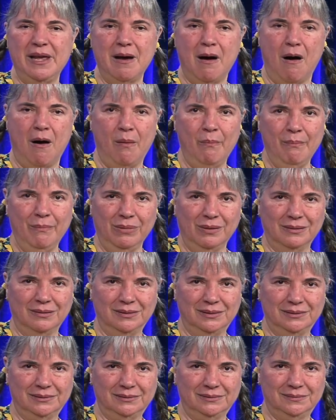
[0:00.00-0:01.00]

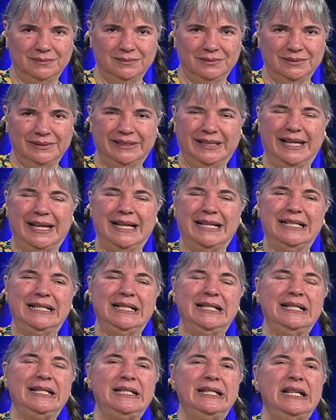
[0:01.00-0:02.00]
humble and
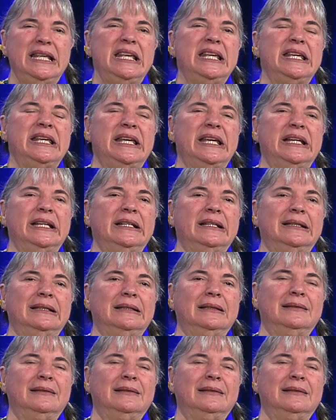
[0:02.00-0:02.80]
seeking,